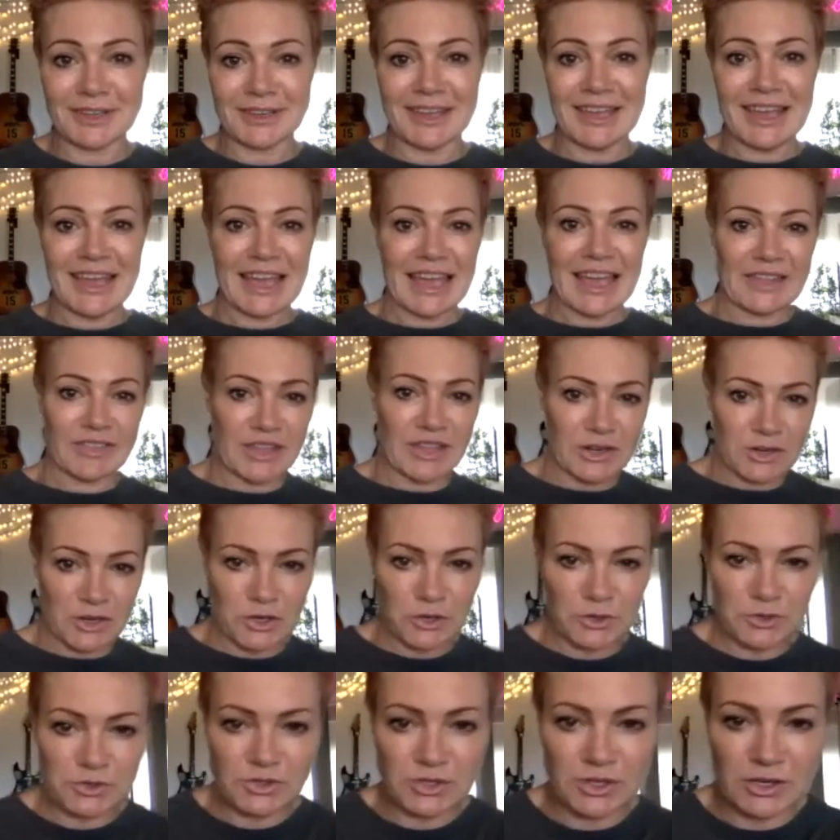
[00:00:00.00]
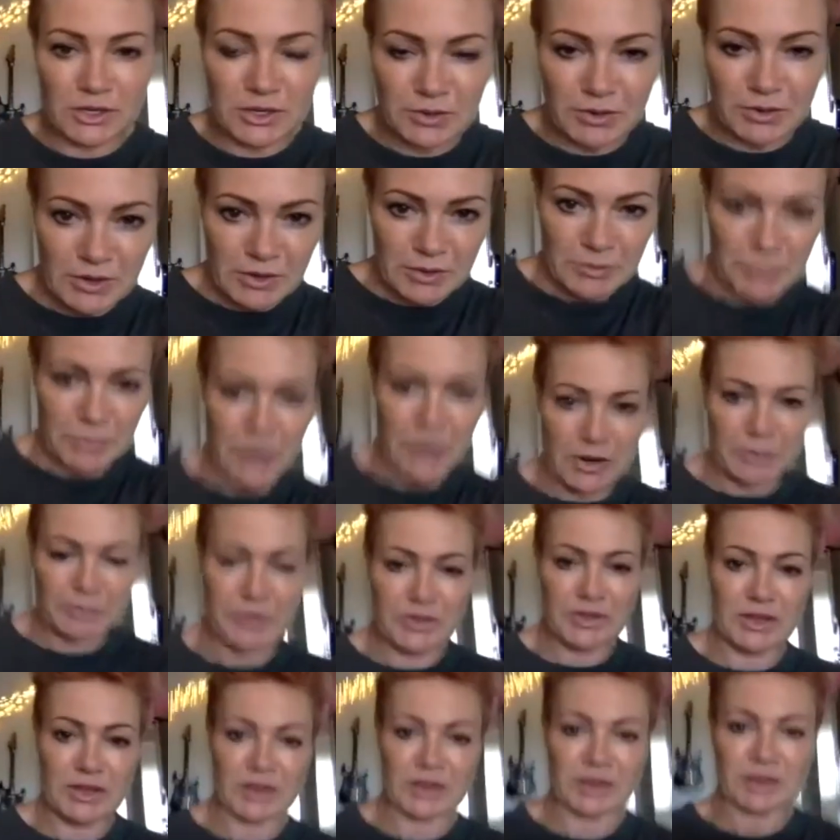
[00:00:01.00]
Yeah, and that acoustic behind
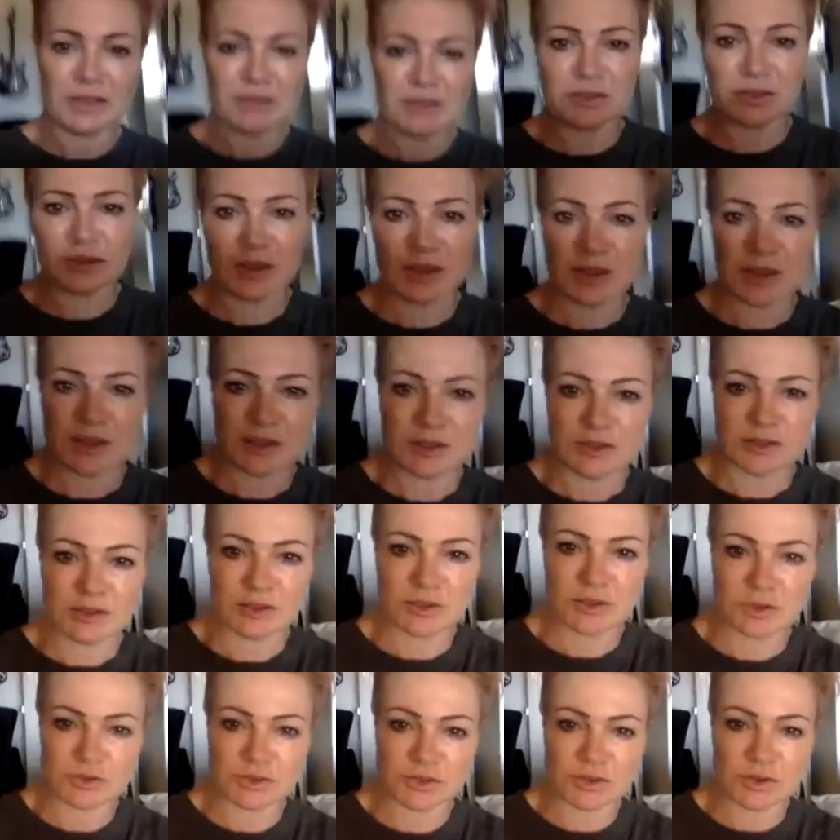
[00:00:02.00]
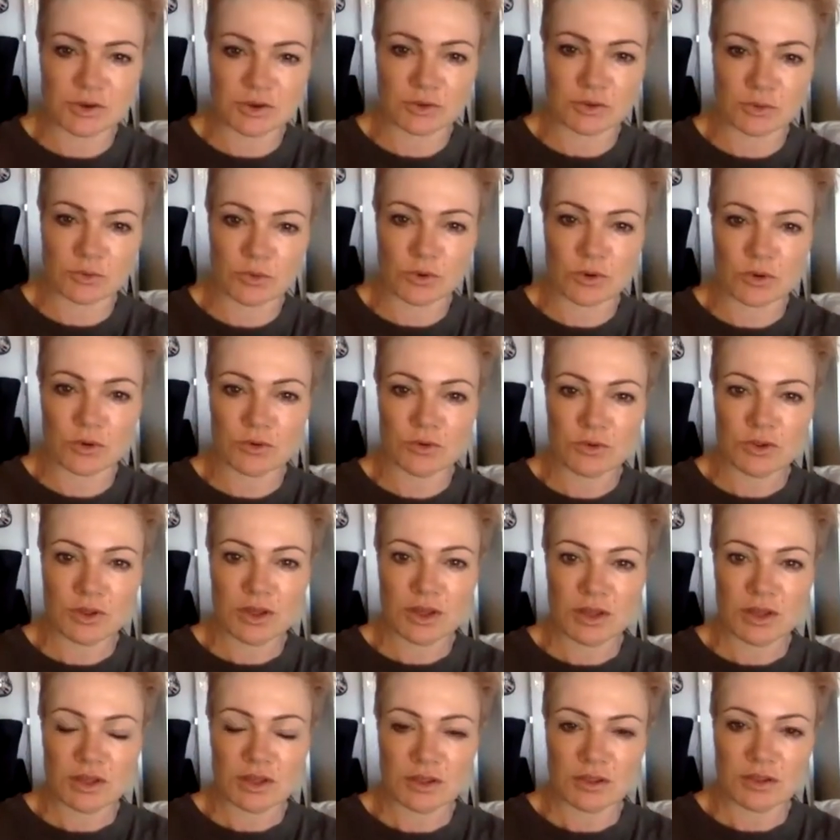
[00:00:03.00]
me there, acoustic on the wall,
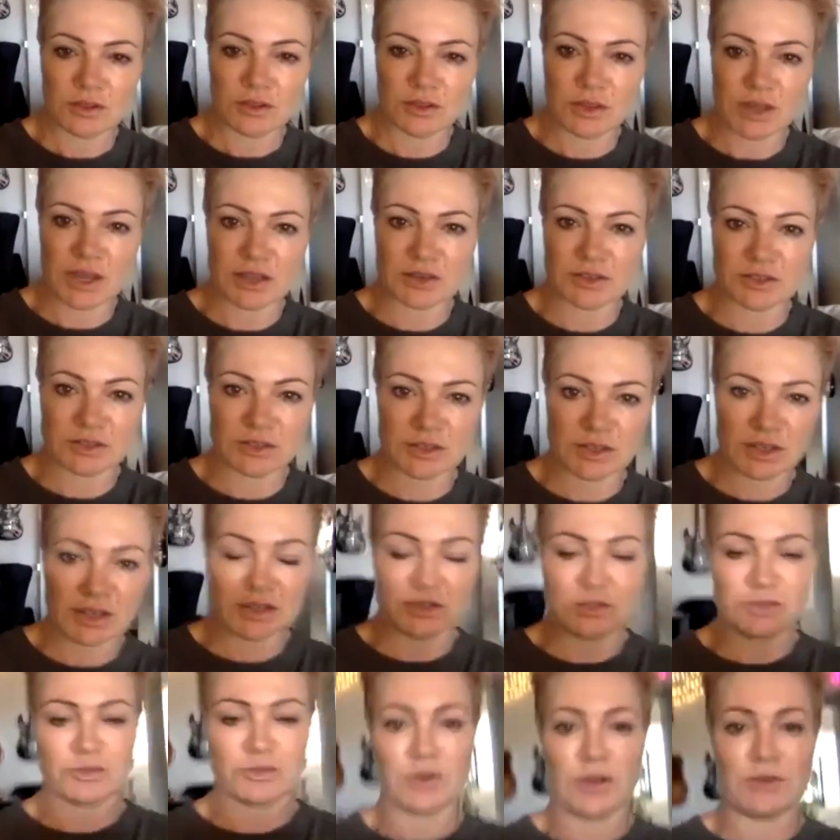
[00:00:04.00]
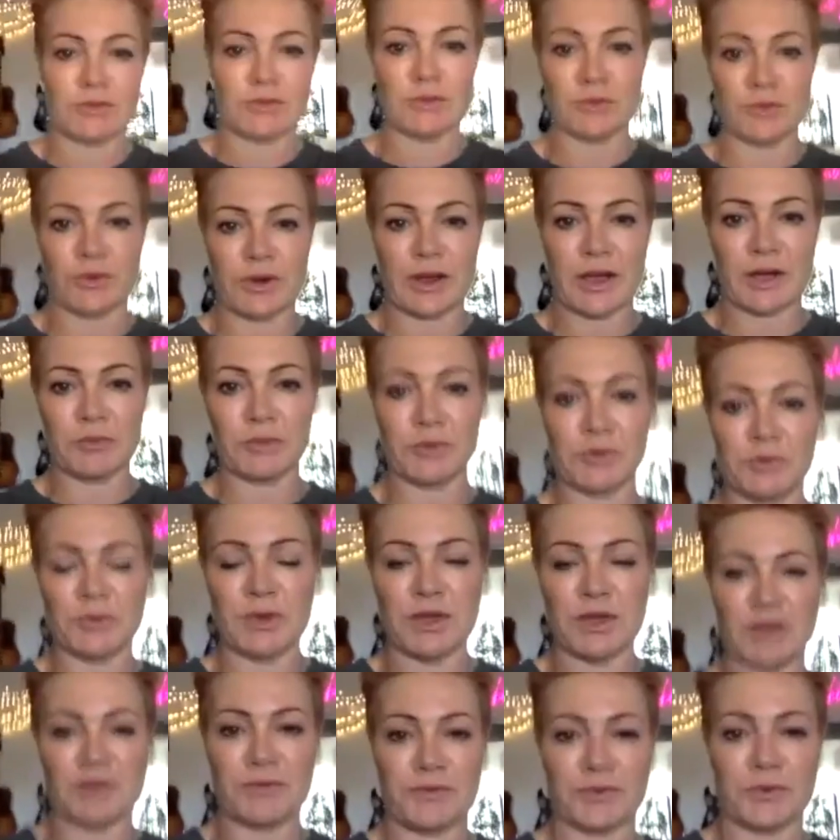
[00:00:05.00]
that has travelled around with
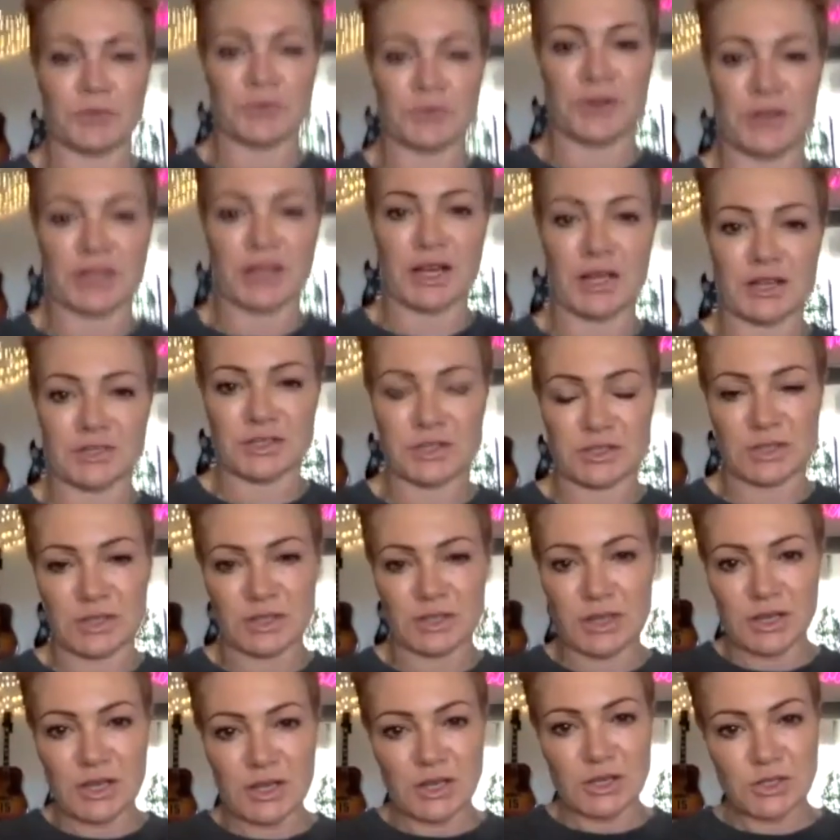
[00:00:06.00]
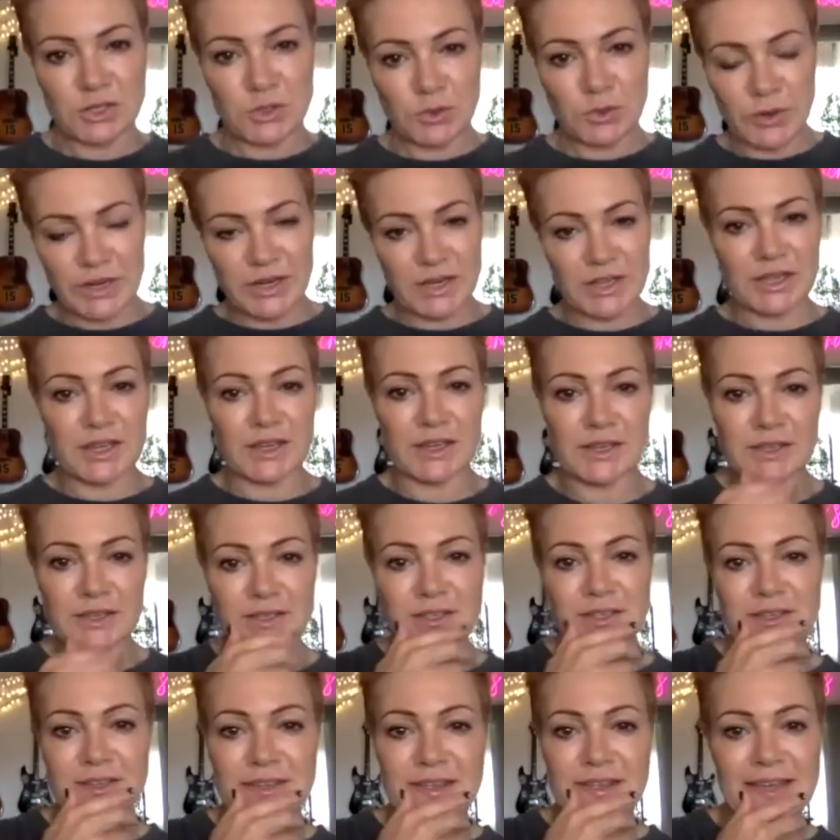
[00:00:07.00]
me for the last twenty
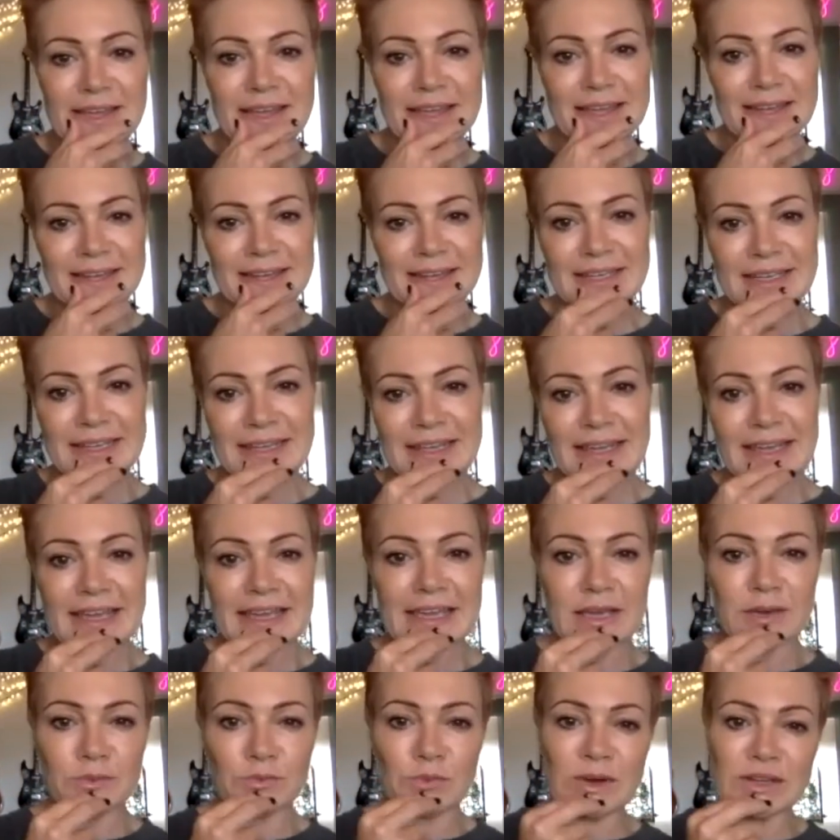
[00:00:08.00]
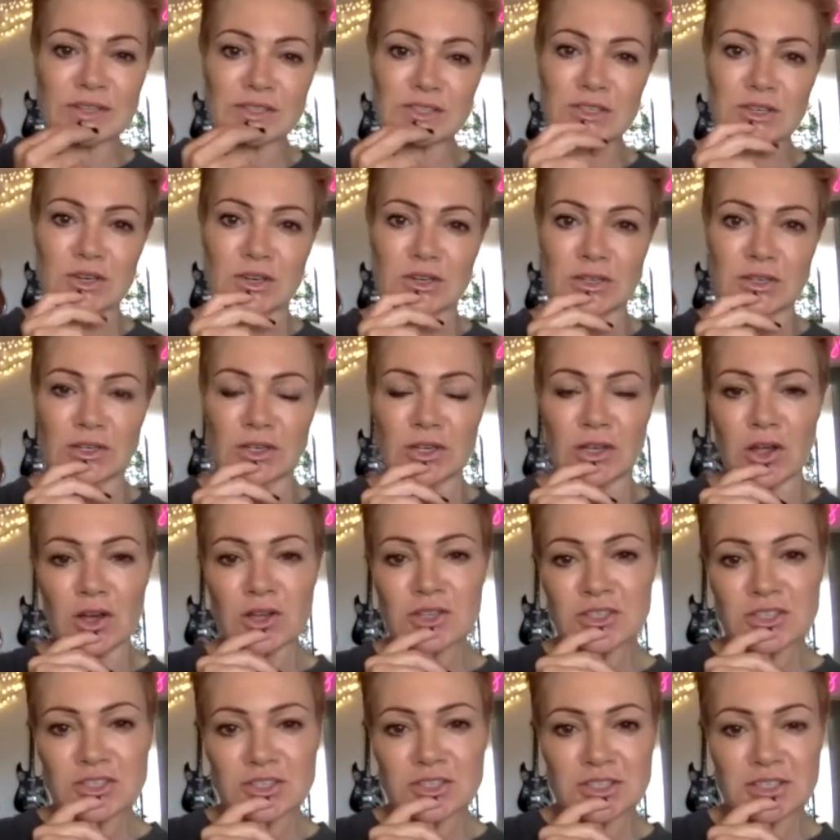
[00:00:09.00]
years, and it once got
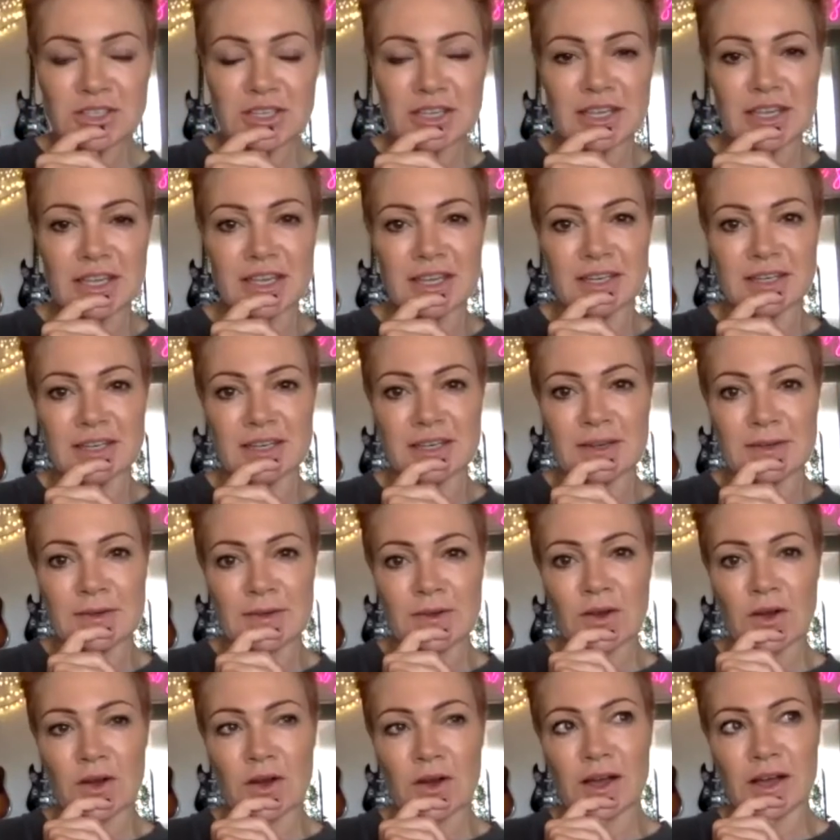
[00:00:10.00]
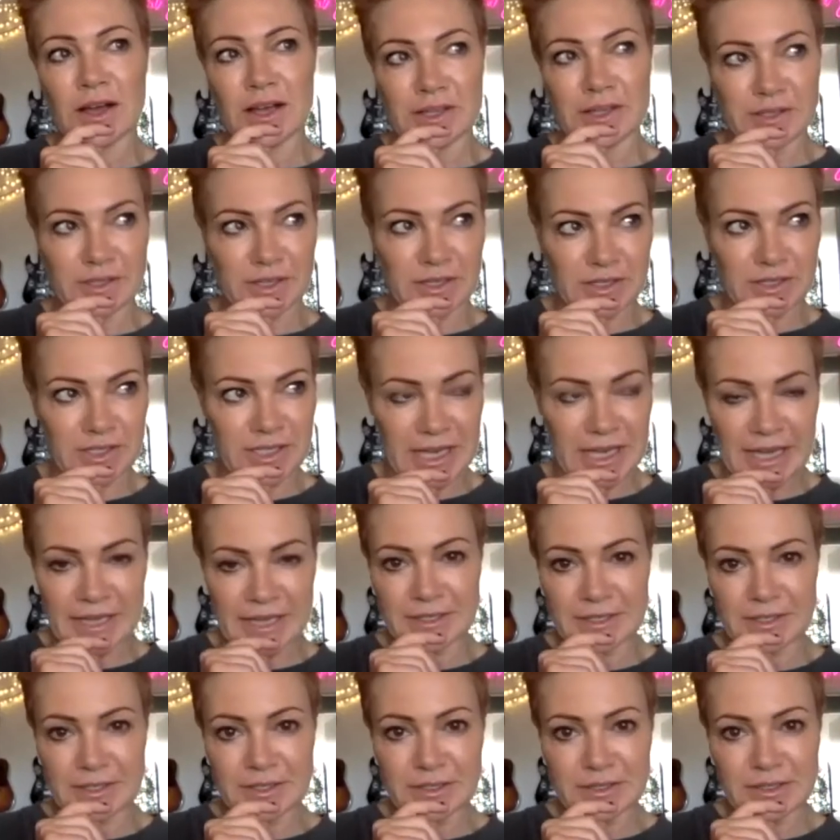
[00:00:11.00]
lost in in
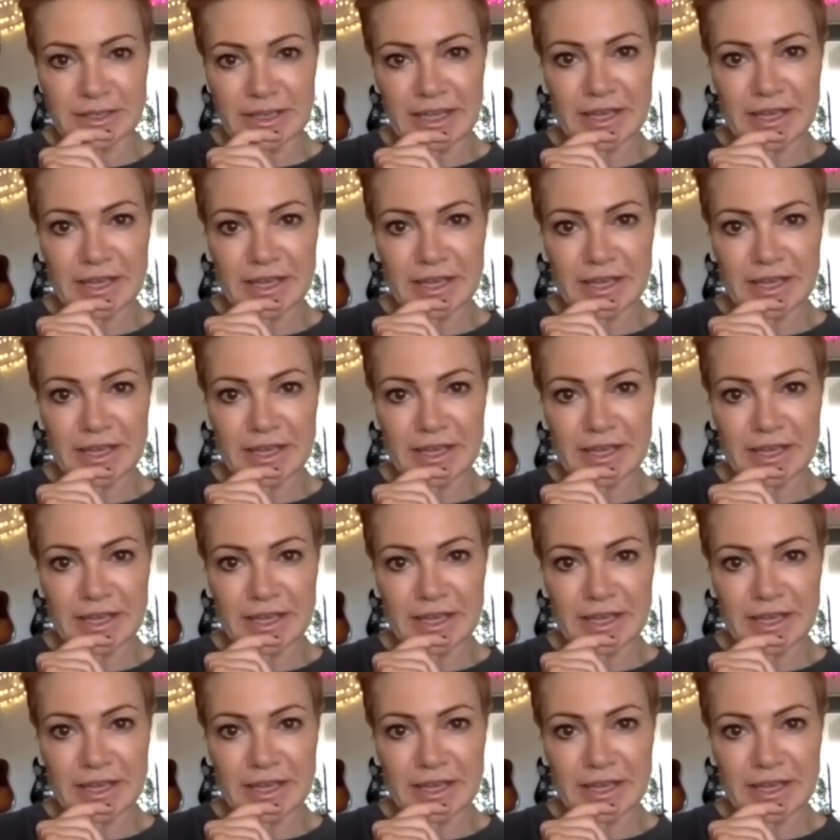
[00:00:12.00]
Canada.